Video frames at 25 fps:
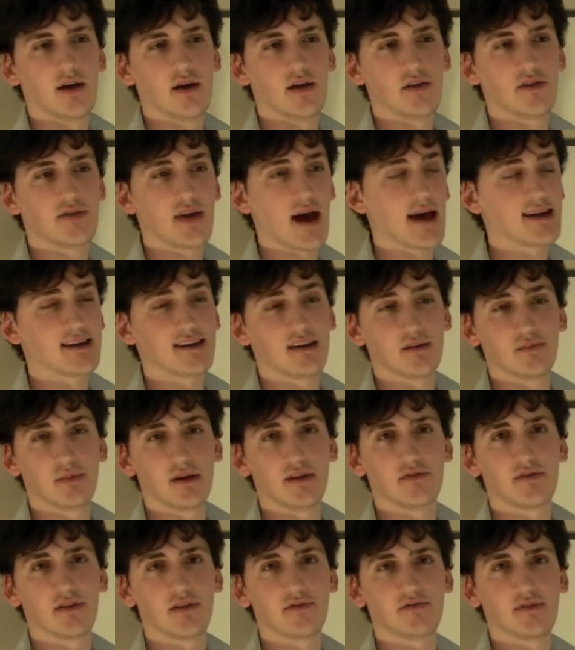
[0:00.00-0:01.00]
thanking me
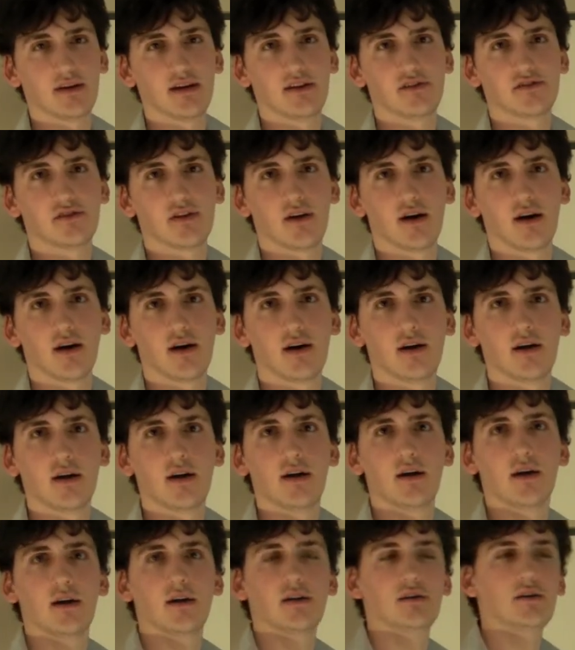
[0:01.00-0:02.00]
for the feature,
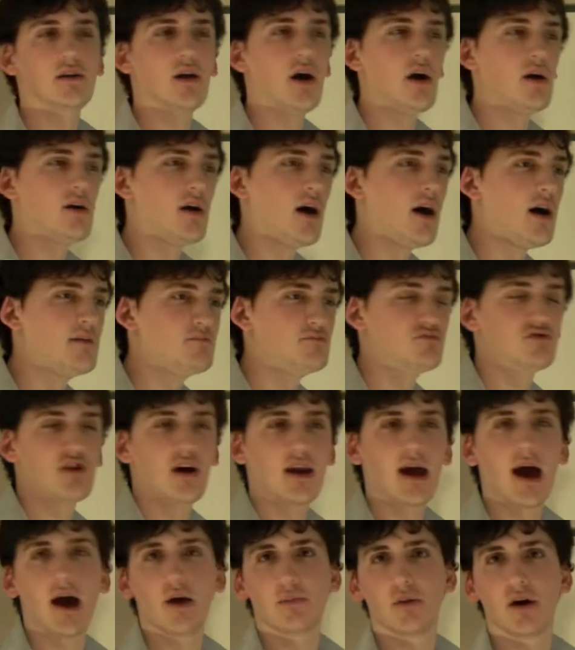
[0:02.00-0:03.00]
I'm trying
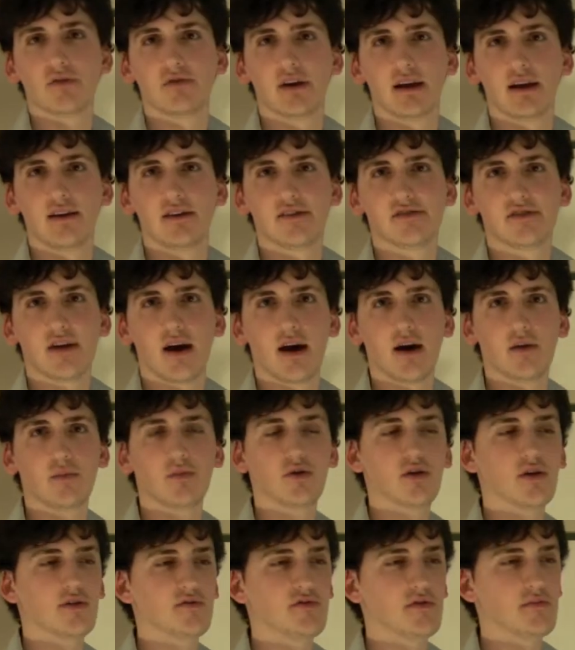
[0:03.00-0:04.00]
to help my readers out,
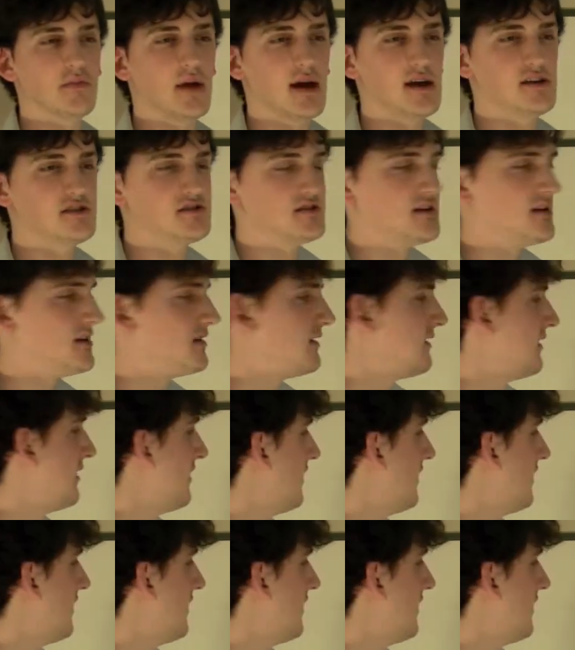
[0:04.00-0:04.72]
more information,